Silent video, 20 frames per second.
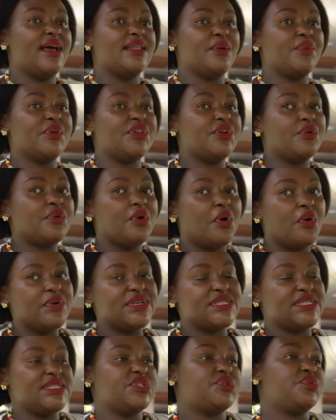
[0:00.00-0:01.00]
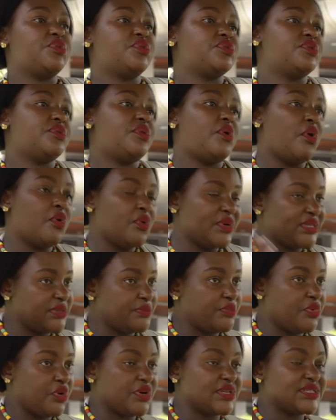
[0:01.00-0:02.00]
that we don't always need to also always
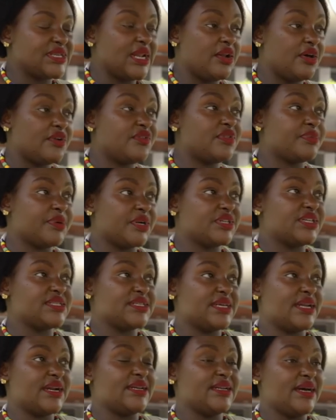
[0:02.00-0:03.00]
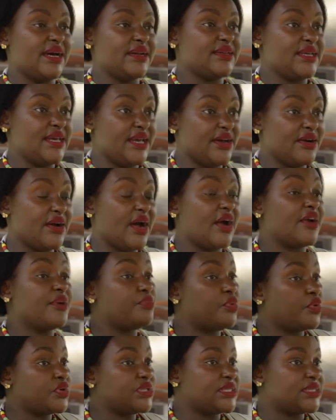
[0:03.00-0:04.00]
import because a lot of the projects that are done here are
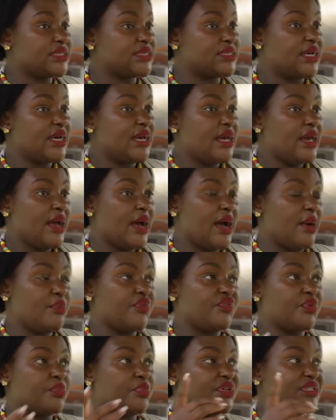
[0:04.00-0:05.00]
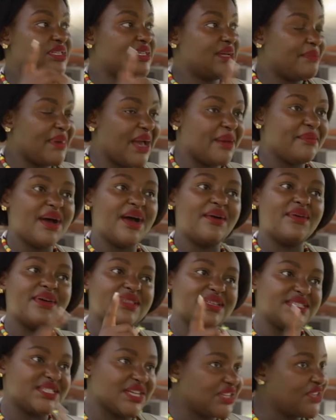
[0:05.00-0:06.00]
imported. Um, we've imported the manpower,
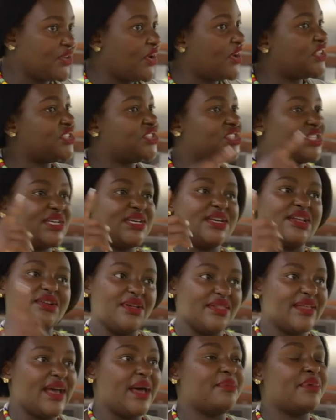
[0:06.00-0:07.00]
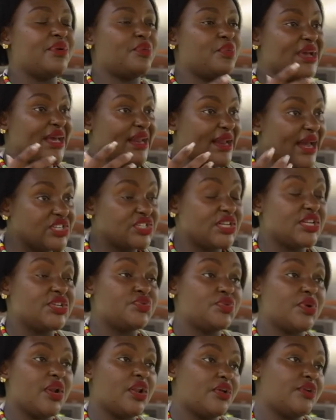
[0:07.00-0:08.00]
the technology, and all that, but yeah, we can yeah. actually
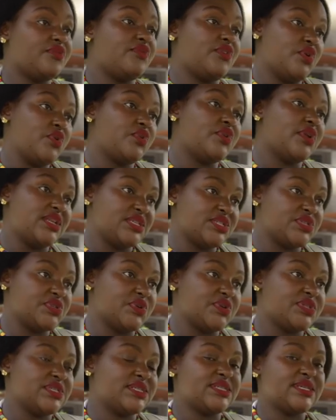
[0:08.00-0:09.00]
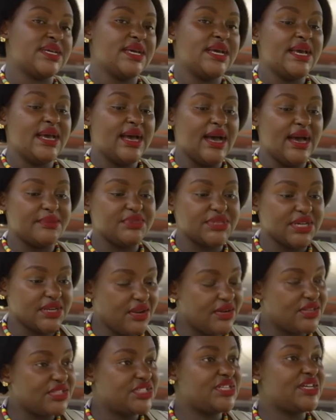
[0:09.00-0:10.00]
do a lot of locally sourced. Um,
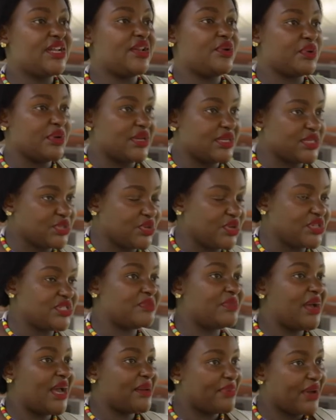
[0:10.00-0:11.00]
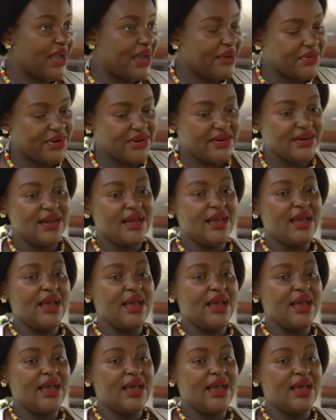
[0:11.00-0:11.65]
technology, locally sourced manpower,